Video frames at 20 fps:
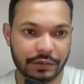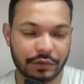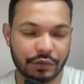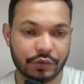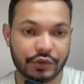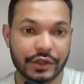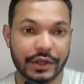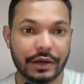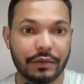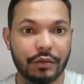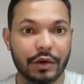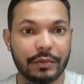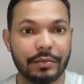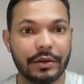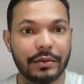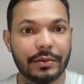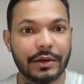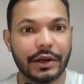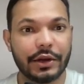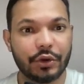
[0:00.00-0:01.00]
to check what
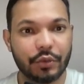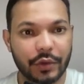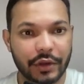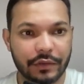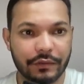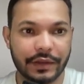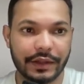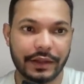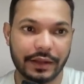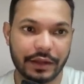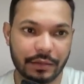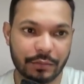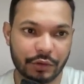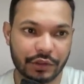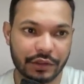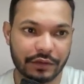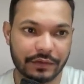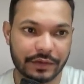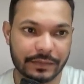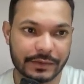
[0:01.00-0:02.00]
people are doing when they come
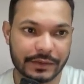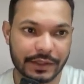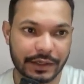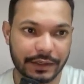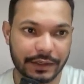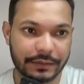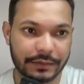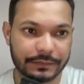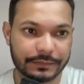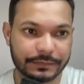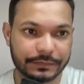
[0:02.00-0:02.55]
on the website.